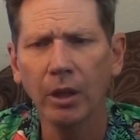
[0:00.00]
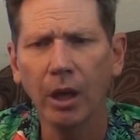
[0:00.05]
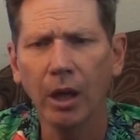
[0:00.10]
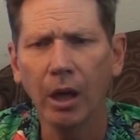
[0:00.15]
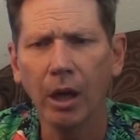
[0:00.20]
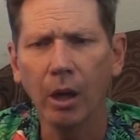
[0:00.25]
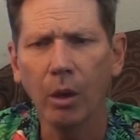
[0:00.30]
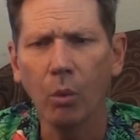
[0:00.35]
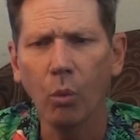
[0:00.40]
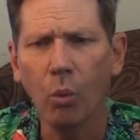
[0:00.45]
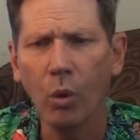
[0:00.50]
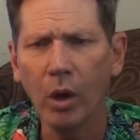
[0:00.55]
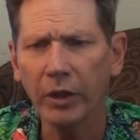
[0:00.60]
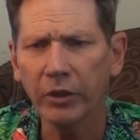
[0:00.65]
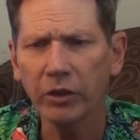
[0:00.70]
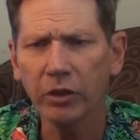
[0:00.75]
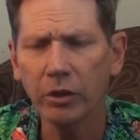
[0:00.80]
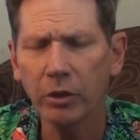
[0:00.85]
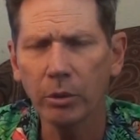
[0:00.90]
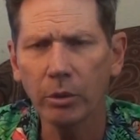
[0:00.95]

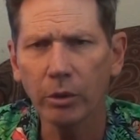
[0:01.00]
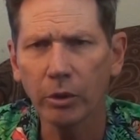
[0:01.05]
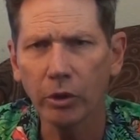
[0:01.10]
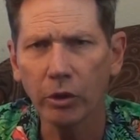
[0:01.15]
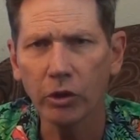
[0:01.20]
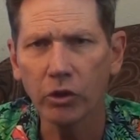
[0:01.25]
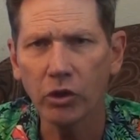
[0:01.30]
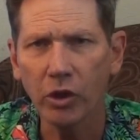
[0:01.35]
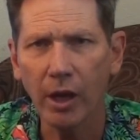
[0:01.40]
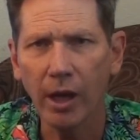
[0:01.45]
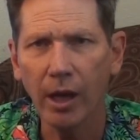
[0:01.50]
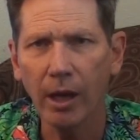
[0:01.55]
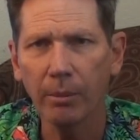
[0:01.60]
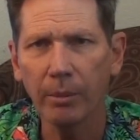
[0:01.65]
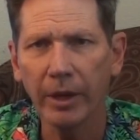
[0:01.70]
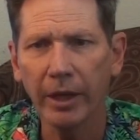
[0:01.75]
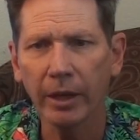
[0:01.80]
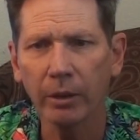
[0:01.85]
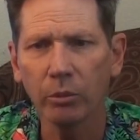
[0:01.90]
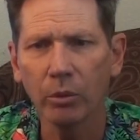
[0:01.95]
want to do a good job
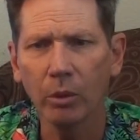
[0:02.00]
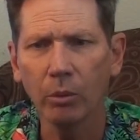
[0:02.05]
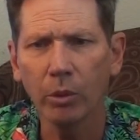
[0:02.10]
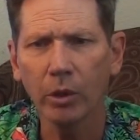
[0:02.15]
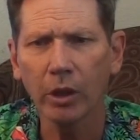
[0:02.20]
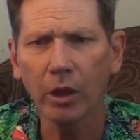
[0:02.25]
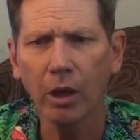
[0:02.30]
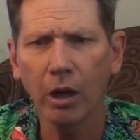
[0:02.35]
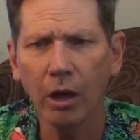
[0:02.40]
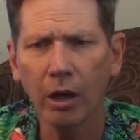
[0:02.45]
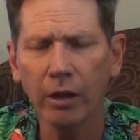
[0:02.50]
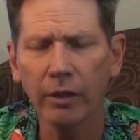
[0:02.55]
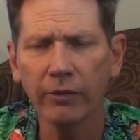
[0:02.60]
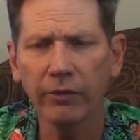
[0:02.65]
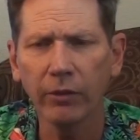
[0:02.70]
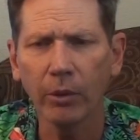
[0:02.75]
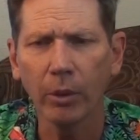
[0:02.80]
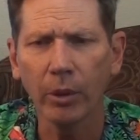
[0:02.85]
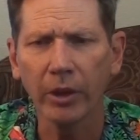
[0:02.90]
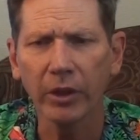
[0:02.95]
and will work hard
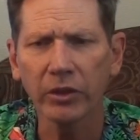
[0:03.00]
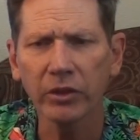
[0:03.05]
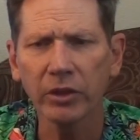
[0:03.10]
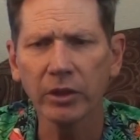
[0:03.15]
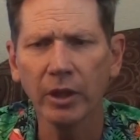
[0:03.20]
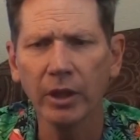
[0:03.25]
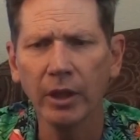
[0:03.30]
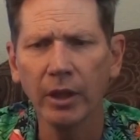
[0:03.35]
for us,